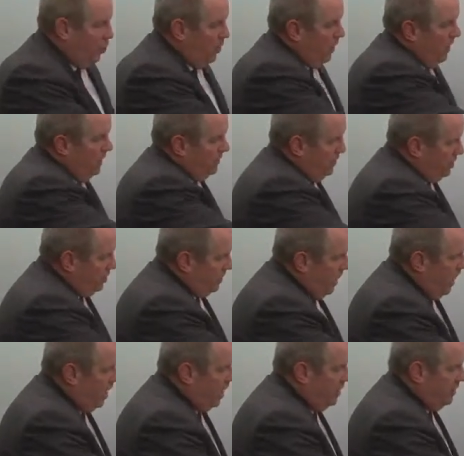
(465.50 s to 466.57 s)
way that you can
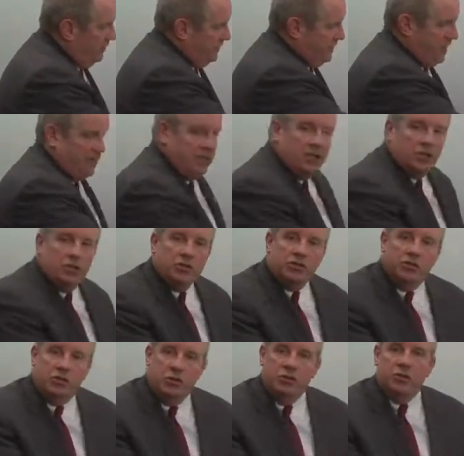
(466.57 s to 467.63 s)
hire enough technicians
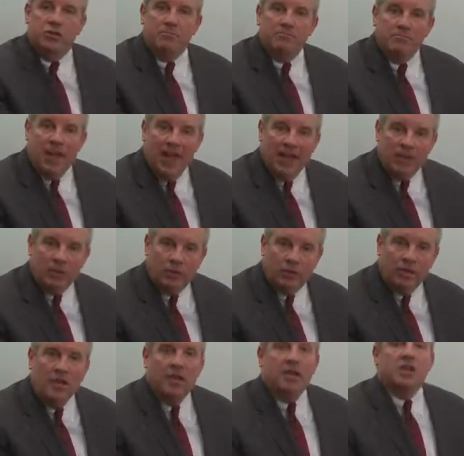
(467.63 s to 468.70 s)
to do this
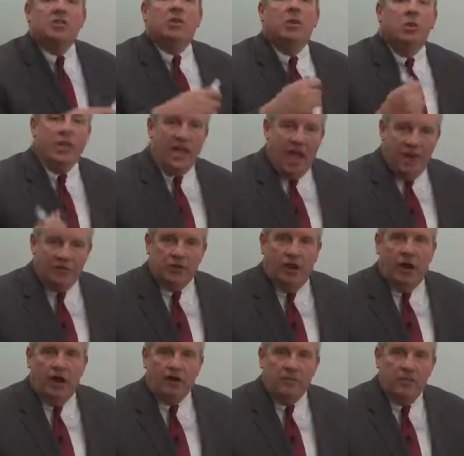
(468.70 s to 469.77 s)
manually. So we have to
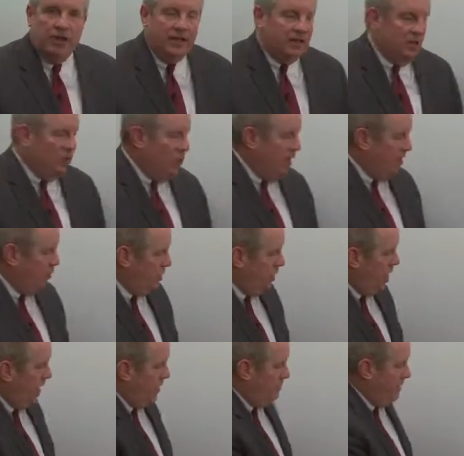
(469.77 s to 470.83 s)
automate it. The way that we
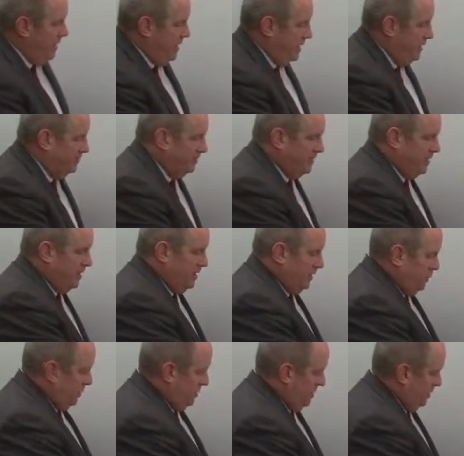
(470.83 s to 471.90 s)
automated
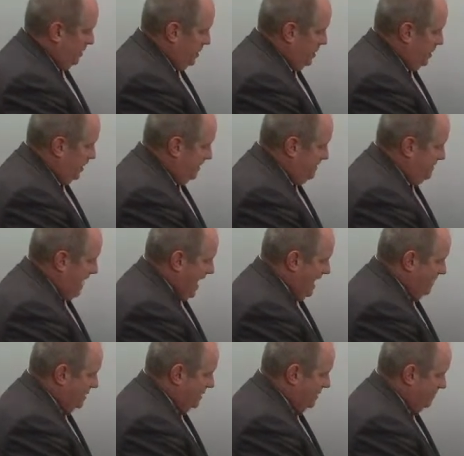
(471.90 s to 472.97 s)
was something called
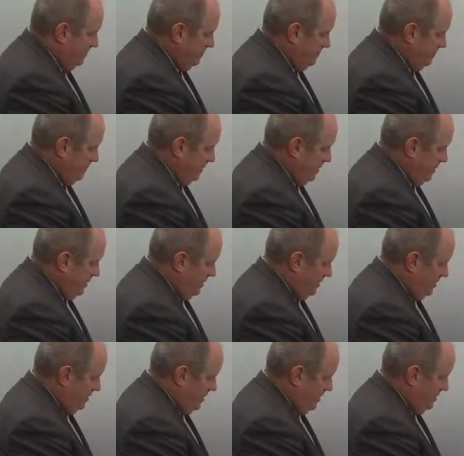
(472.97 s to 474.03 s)
FAST.
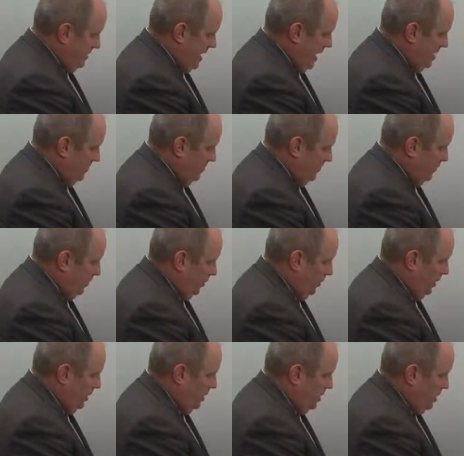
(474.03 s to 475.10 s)
It stands for
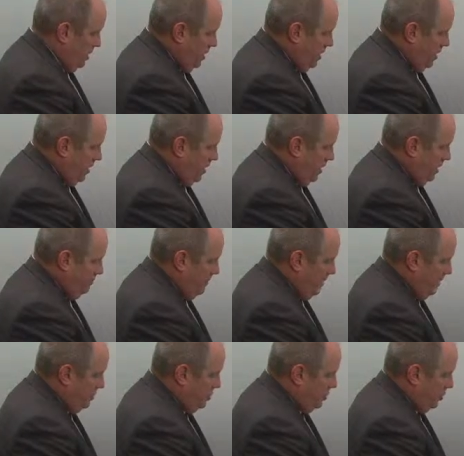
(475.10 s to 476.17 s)
Fully
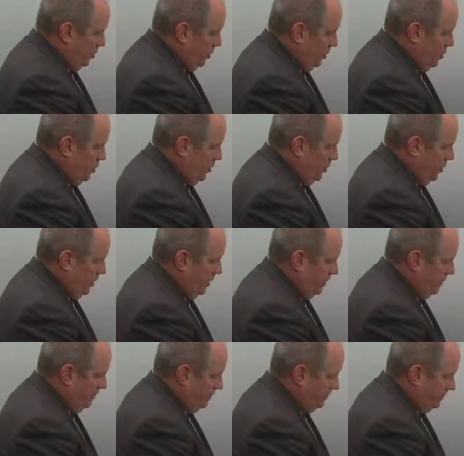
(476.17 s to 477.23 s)
Automated Storage
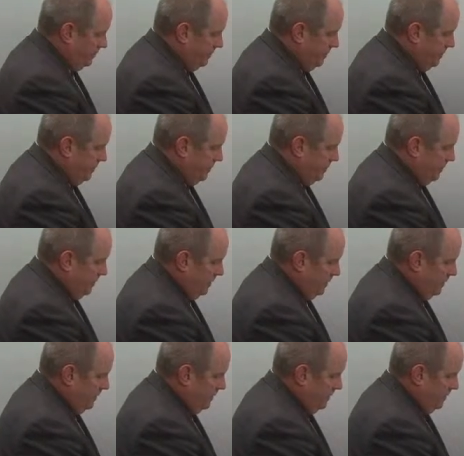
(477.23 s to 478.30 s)
Tiering
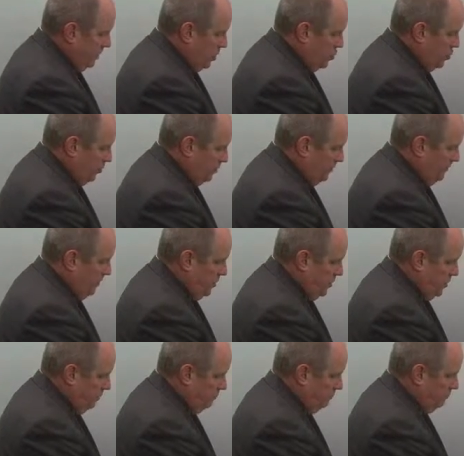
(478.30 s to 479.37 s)
virtual
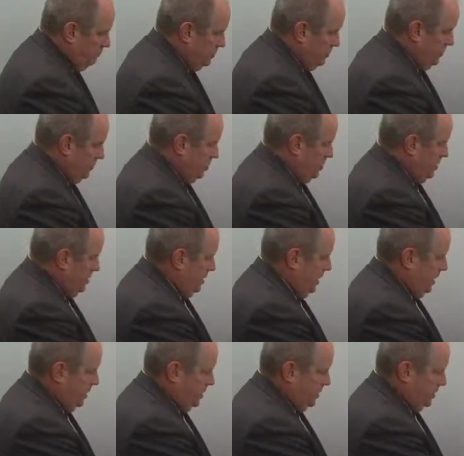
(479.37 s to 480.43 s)
provisioning. So in other words, you take